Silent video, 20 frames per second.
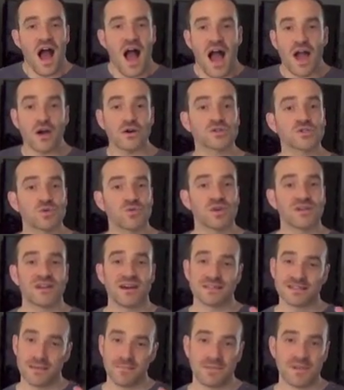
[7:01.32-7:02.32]
I also
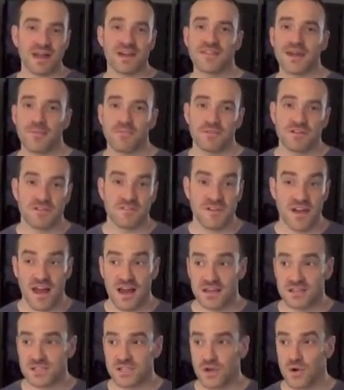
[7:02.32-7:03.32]
realize I'm playing that pretty
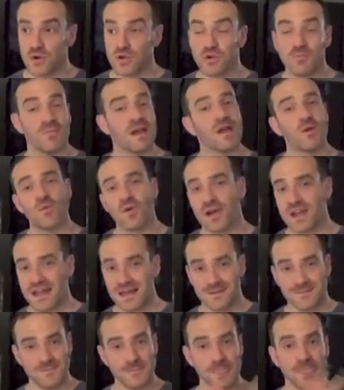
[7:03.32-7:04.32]
fast, so you may want
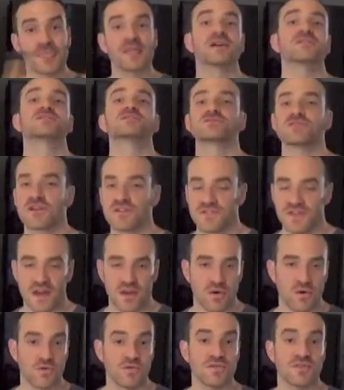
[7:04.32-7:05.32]
to start
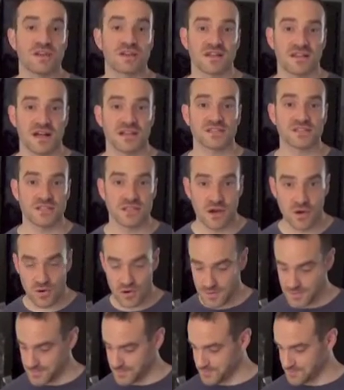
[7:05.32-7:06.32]
that whole thing a lot slower.
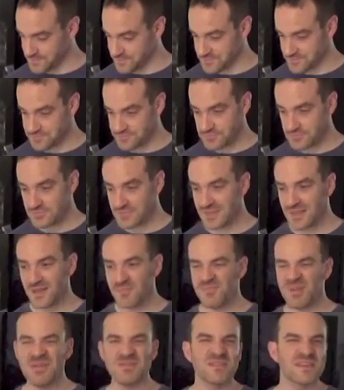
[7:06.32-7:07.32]

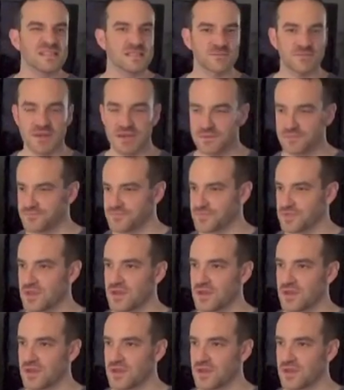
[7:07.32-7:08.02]
Maybe this speed.